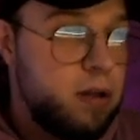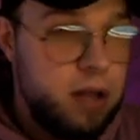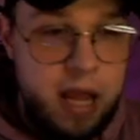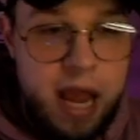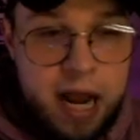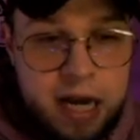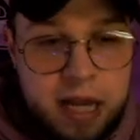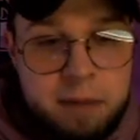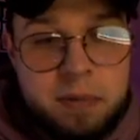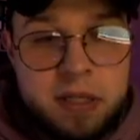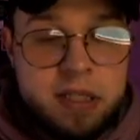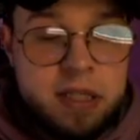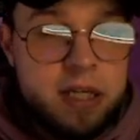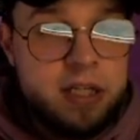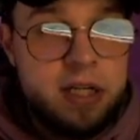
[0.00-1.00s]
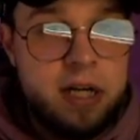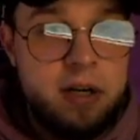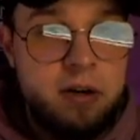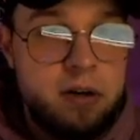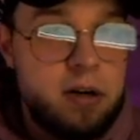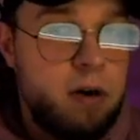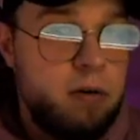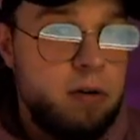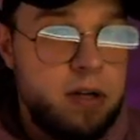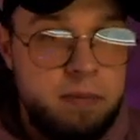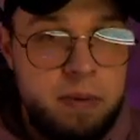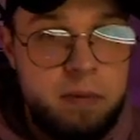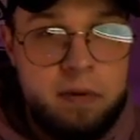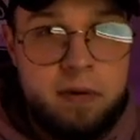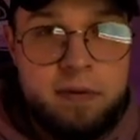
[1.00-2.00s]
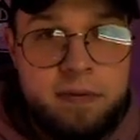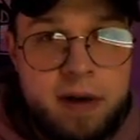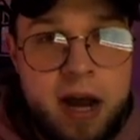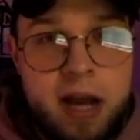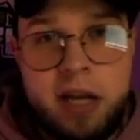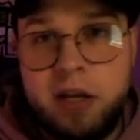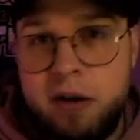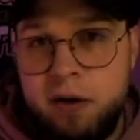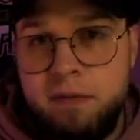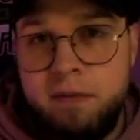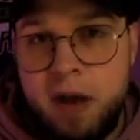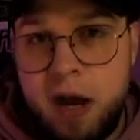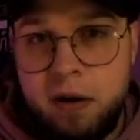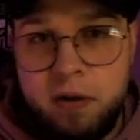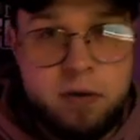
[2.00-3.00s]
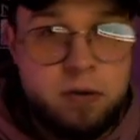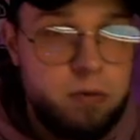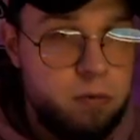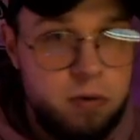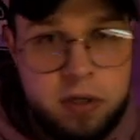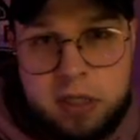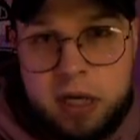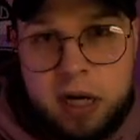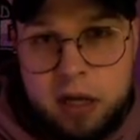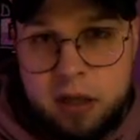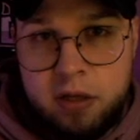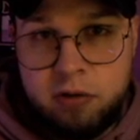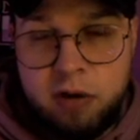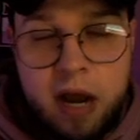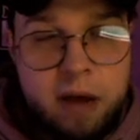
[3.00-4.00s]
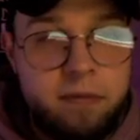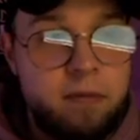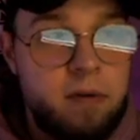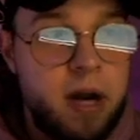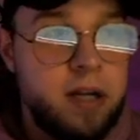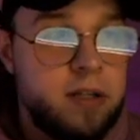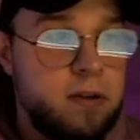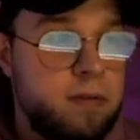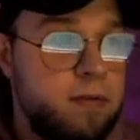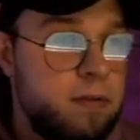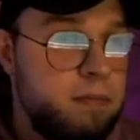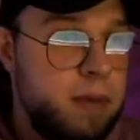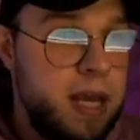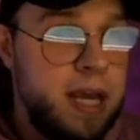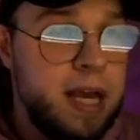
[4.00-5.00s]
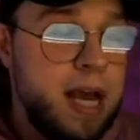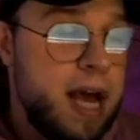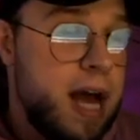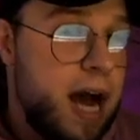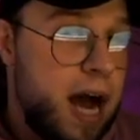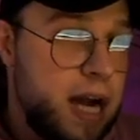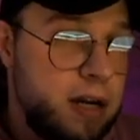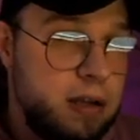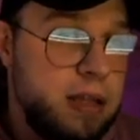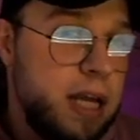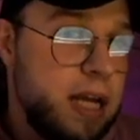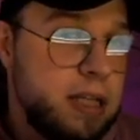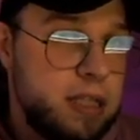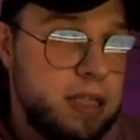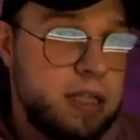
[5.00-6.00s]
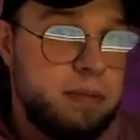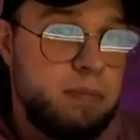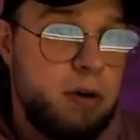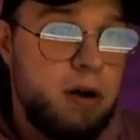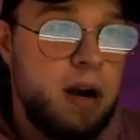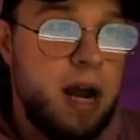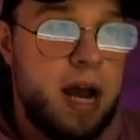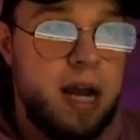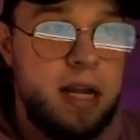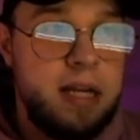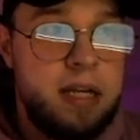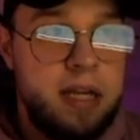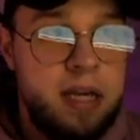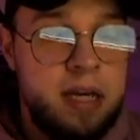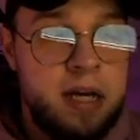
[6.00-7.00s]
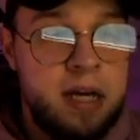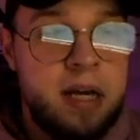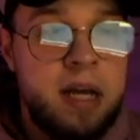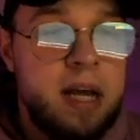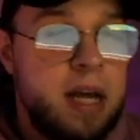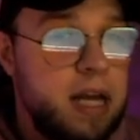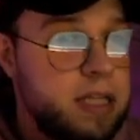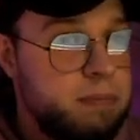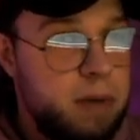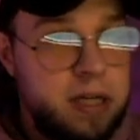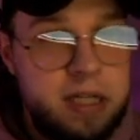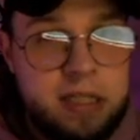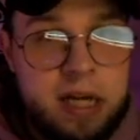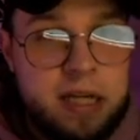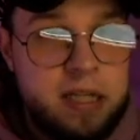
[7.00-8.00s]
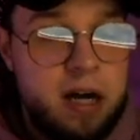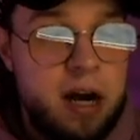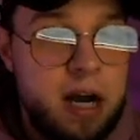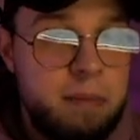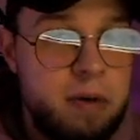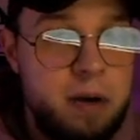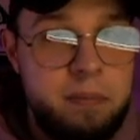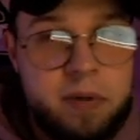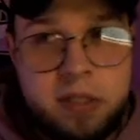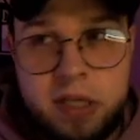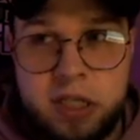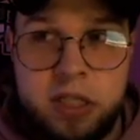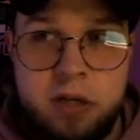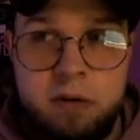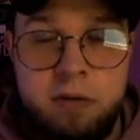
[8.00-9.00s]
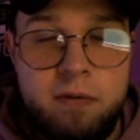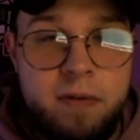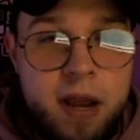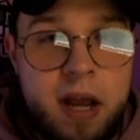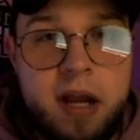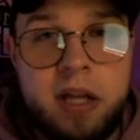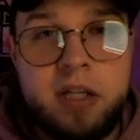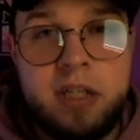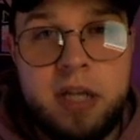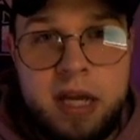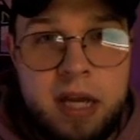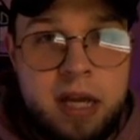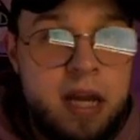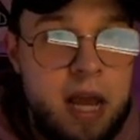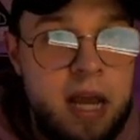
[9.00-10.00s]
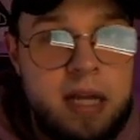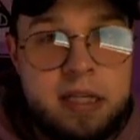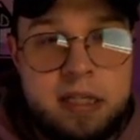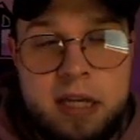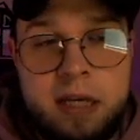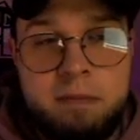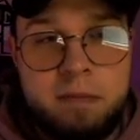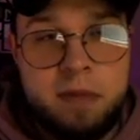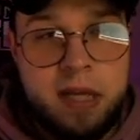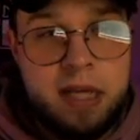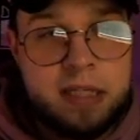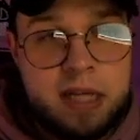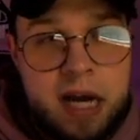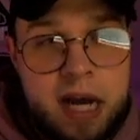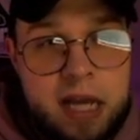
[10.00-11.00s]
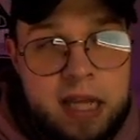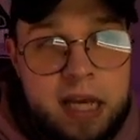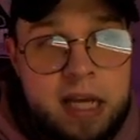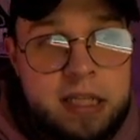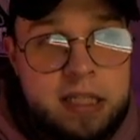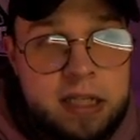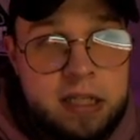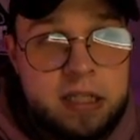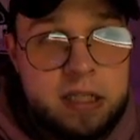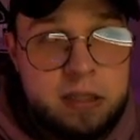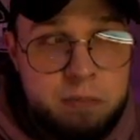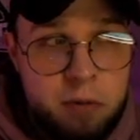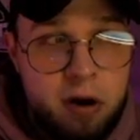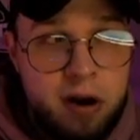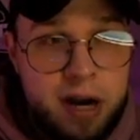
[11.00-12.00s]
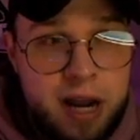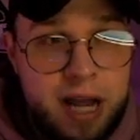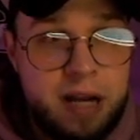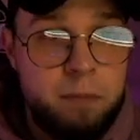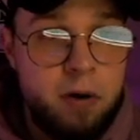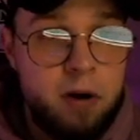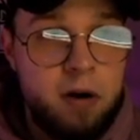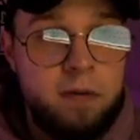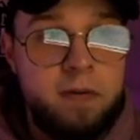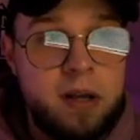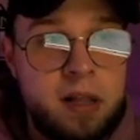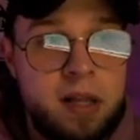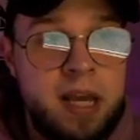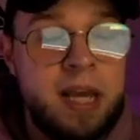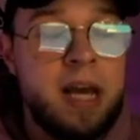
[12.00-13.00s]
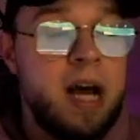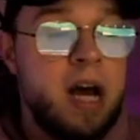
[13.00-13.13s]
any position you're going to be able to find good value towards the end of the draft, right? So for me, I do think it's a smart idea. As much as I talk about positional advantage in 8-team leagues, I think it's a smart and perfectly